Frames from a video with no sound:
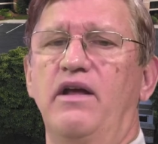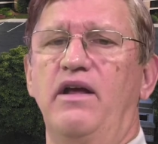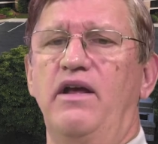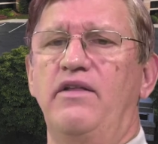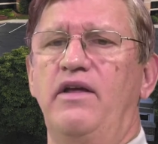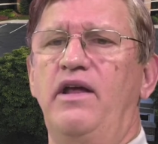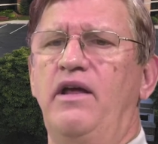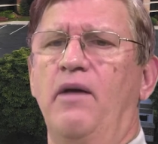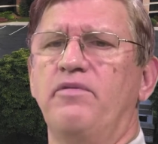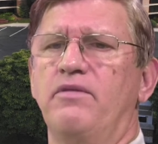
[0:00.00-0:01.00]

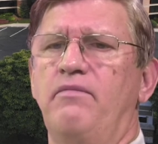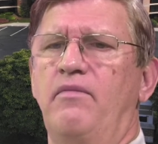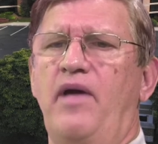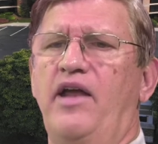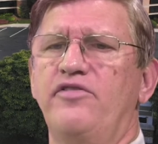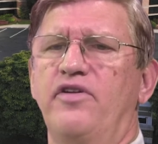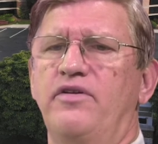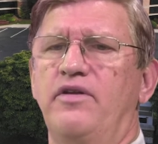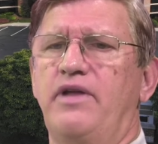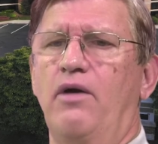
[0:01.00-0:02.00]
he helps manage
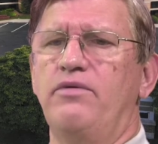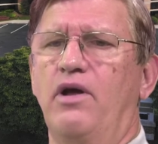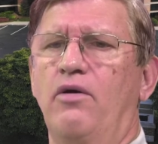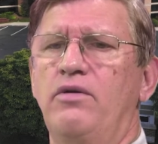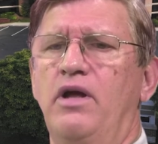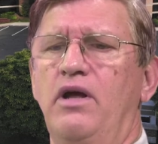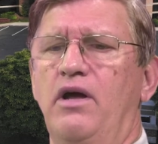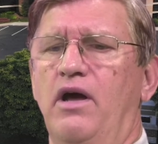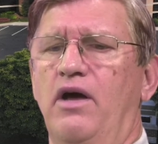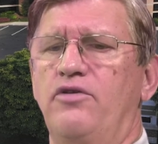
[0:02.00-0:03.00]
the downtown
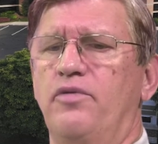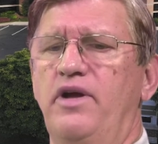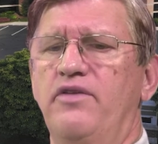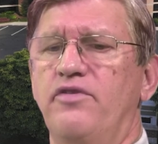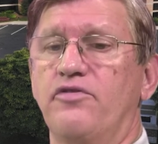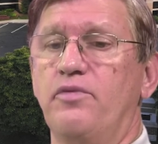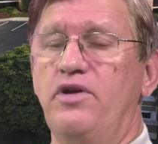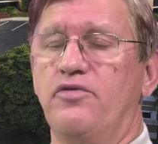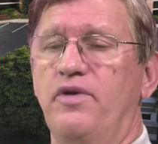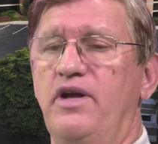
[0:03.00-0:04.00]
trees, the
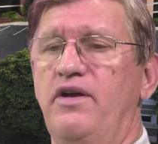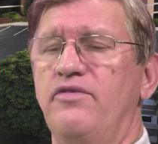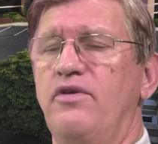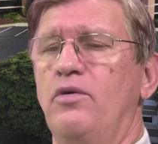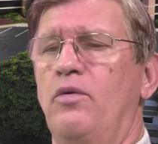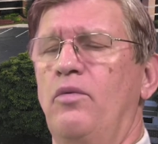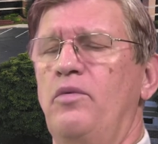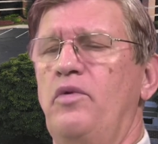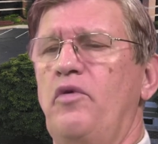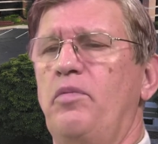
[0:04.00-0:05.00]
street trees,
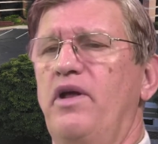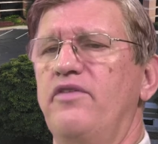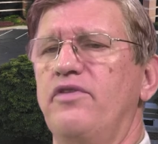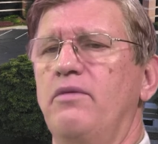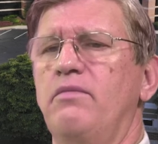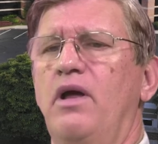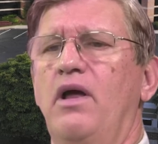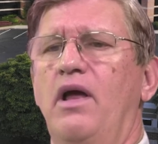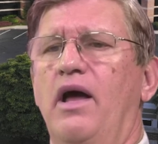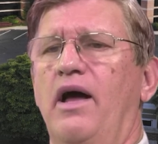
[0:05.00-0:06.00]
when we replace them.
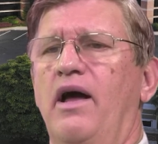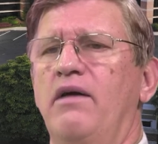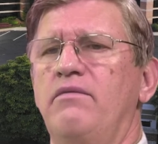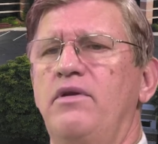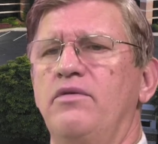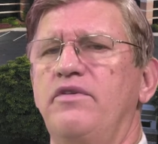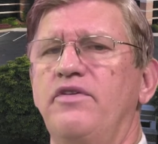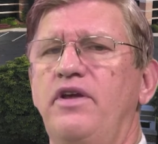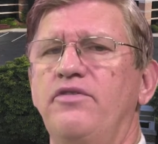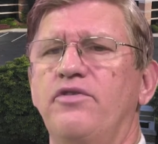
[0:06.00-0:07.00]

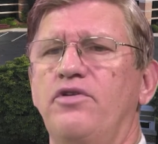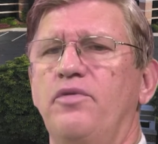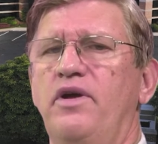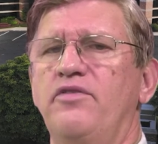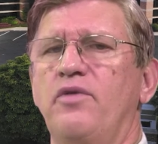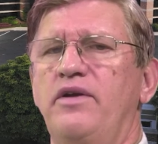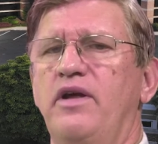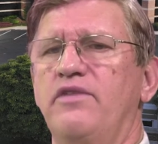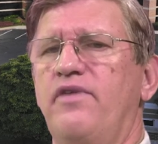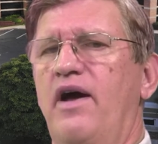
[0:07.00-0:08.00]
Diseased trees to
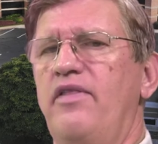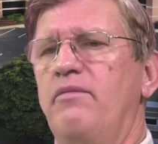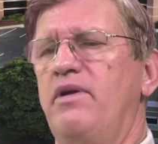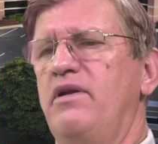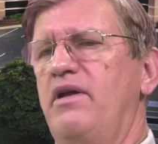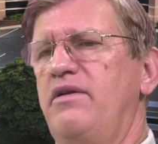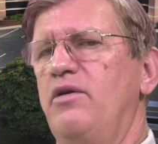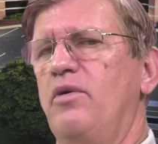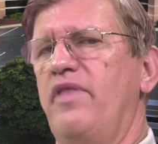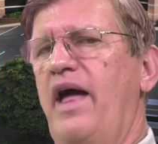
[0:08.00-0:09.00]
identify them and
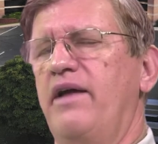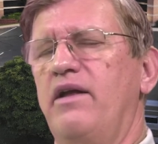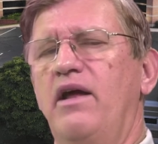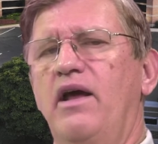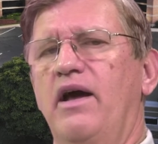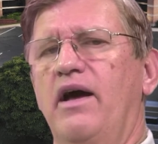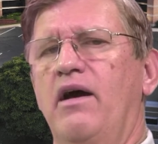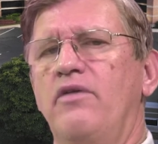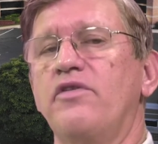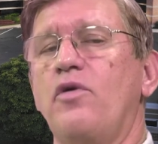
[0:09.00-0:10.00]
deal with that.
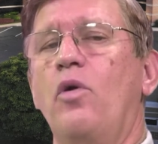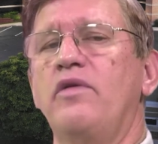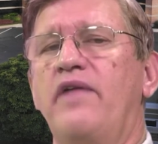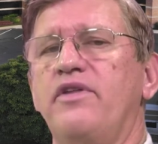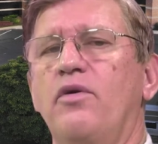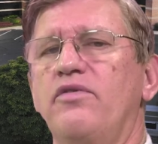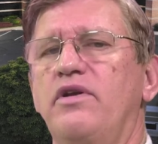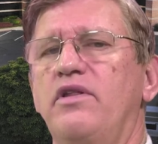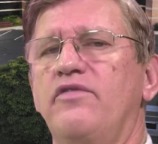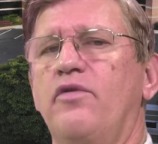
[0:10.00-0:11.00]
There's a whole lot that goes into the